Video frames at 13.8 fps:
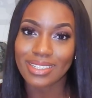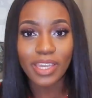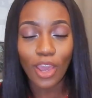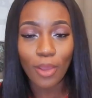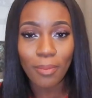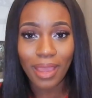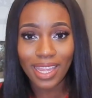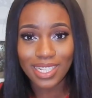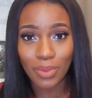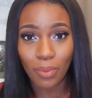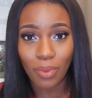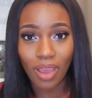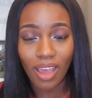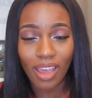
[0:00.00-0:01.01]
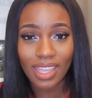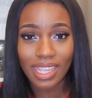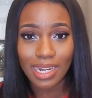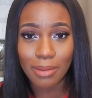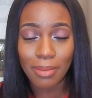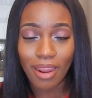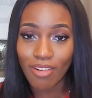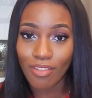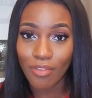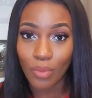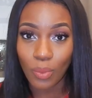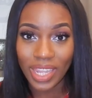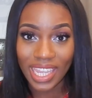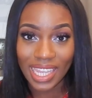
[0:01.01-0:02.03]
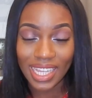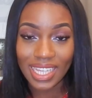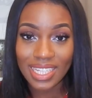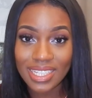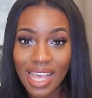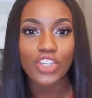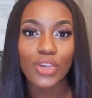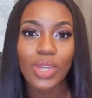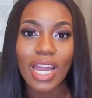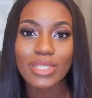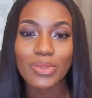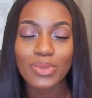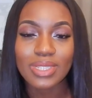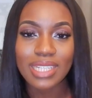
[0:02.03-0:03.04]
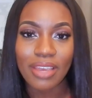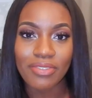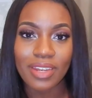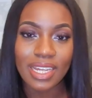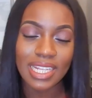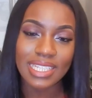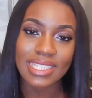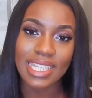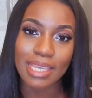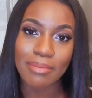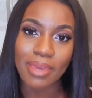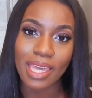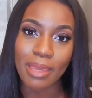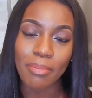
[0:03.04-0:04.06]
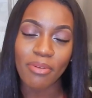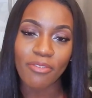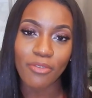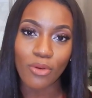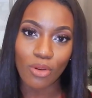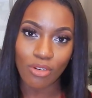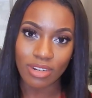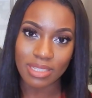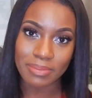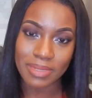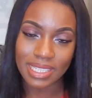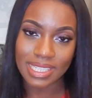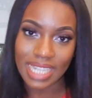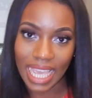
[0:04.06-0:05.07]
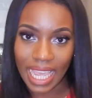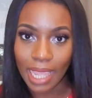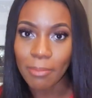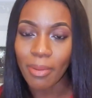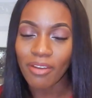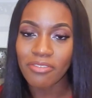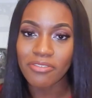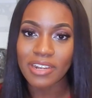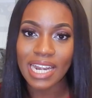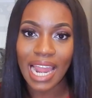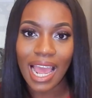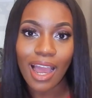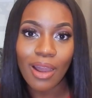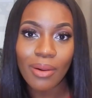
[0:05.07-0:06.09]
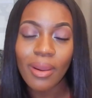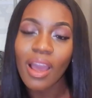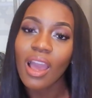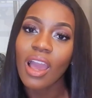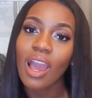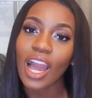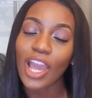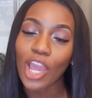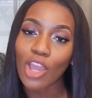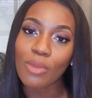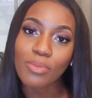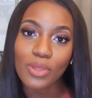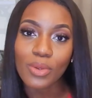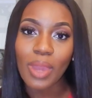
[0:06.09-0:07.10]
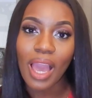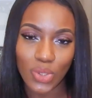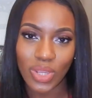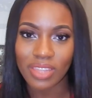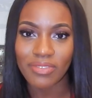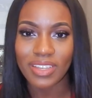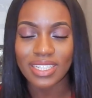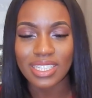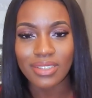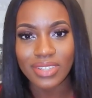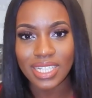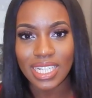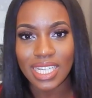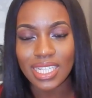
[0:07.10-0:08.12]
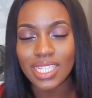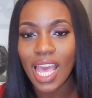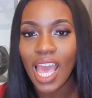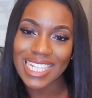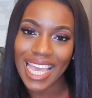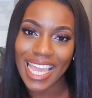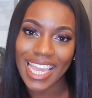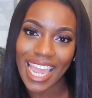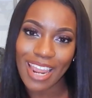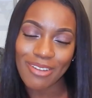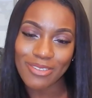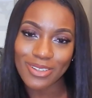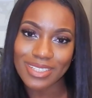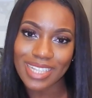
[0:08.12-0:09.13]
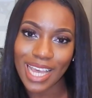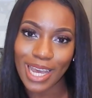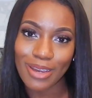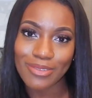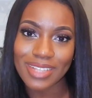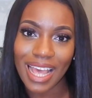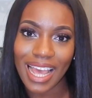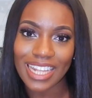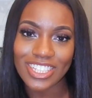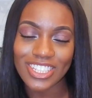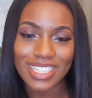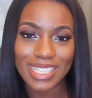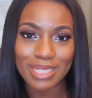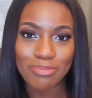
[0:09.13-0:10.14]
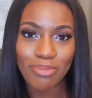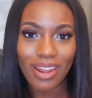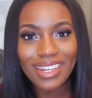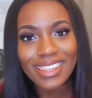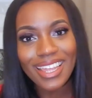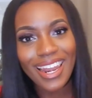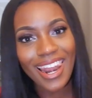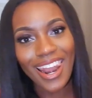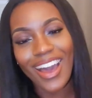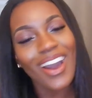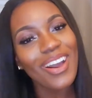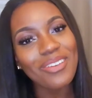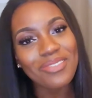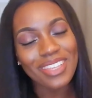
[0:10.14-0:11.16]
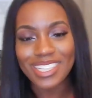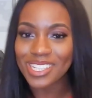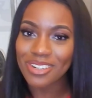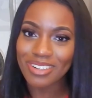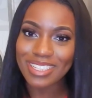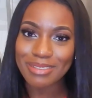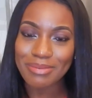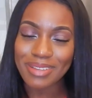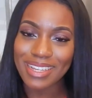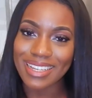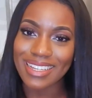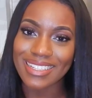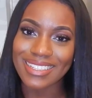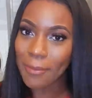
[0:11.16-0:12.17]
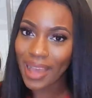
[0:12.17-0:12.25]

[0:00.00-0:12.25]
We go back to work in a matter of weeks. You guys will definitely see me before Christmas Day, but for now, I hope you enjoy the festivities. Take care of yourselves and just spread the love this Christmas.